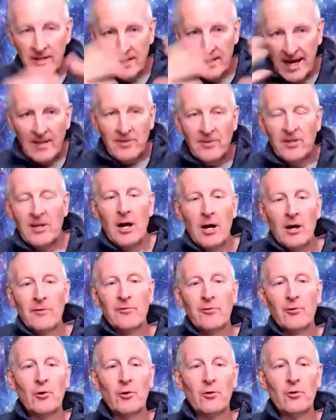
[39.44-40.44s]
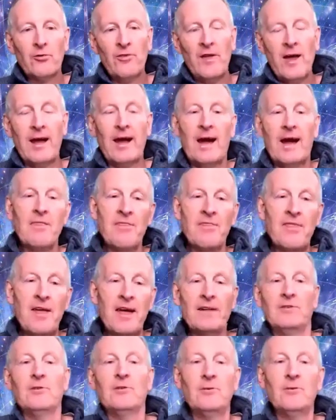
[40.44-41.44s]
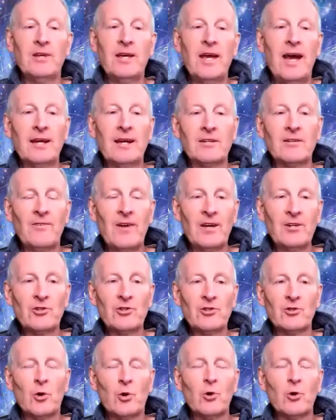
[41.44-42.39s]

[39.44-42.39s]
get the overall thing, and then do the activations,